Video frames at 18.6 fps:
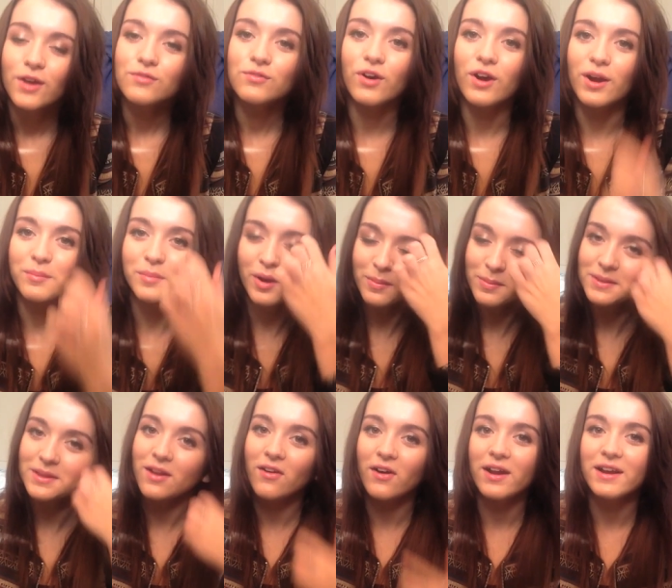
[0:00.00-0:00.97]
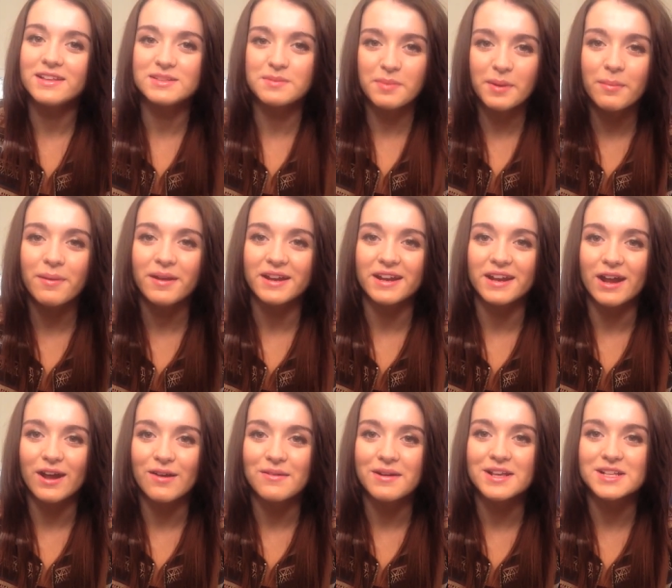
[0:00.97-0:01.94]
Right, I'm hoping the lighting is a bit better
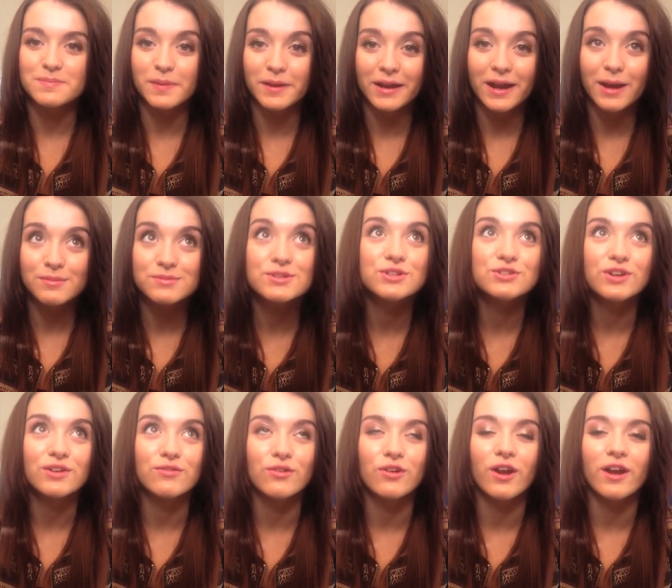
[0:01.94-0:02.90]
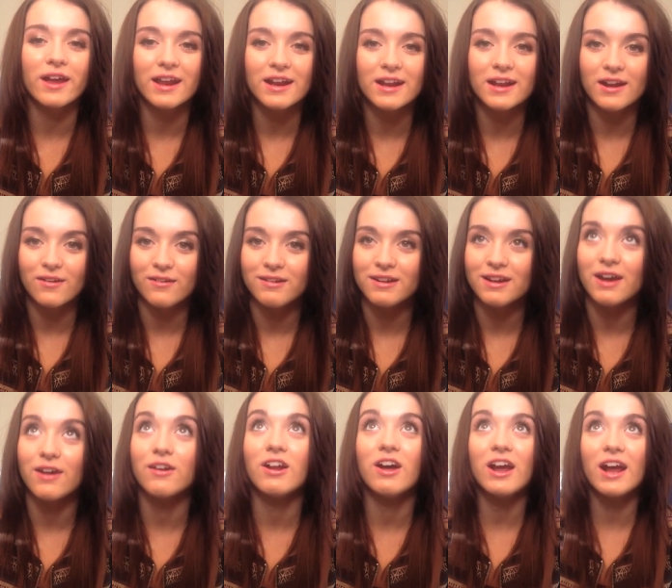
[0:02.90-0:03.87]
now. It's been absolutely dreadful, like in and out, in and
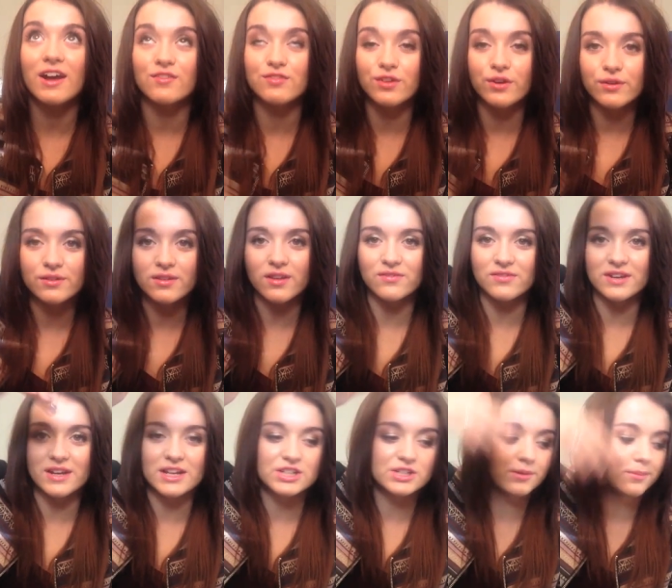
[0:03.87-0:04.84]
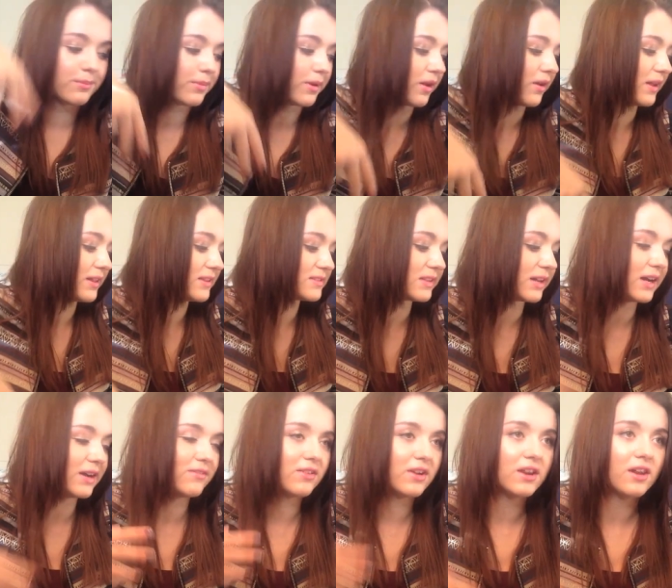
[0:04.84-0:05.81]
out. And I have those like Venetian blinds that
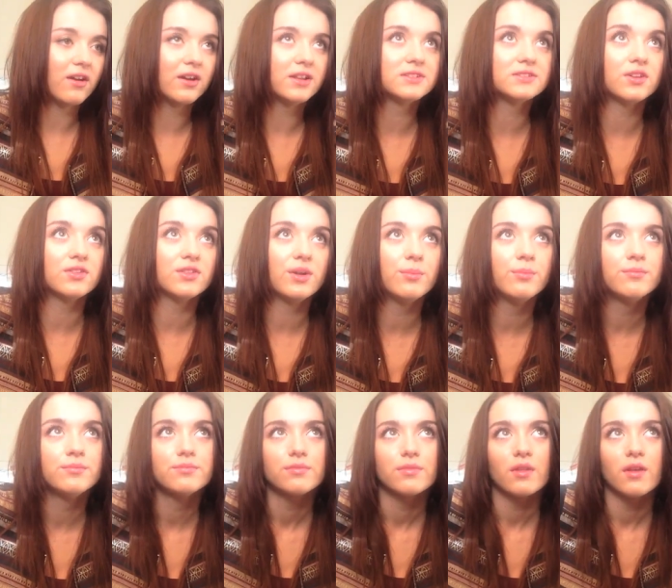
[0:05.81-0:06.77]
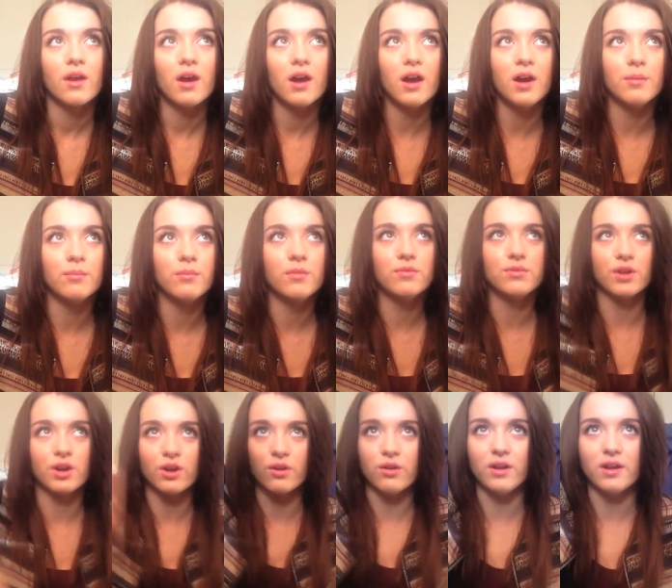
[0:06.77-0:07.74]
have like lines on them um,
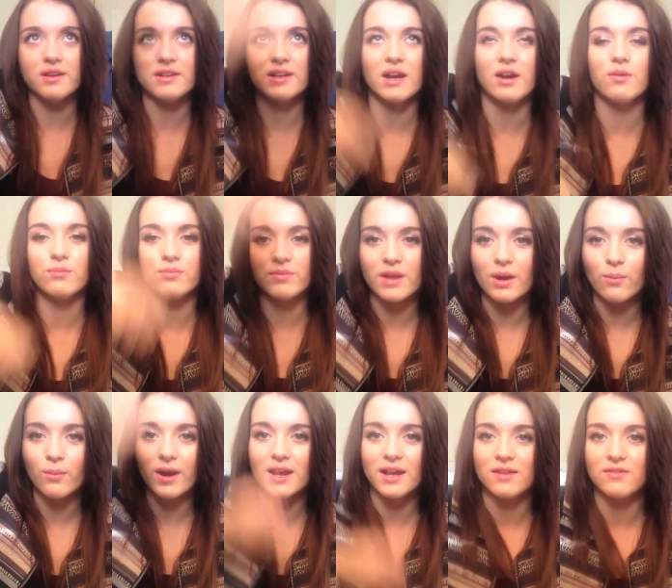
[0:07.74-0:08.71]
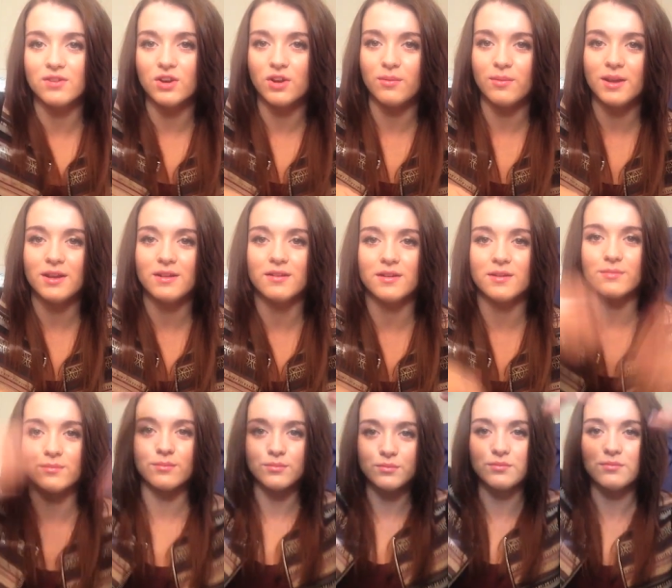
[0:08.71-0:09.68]
that go like down that way, if you know what I mean, like
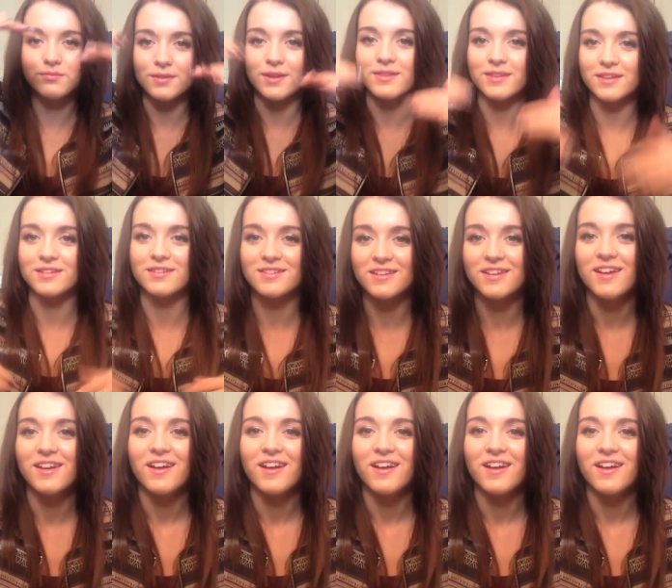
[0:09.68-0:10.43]
like this.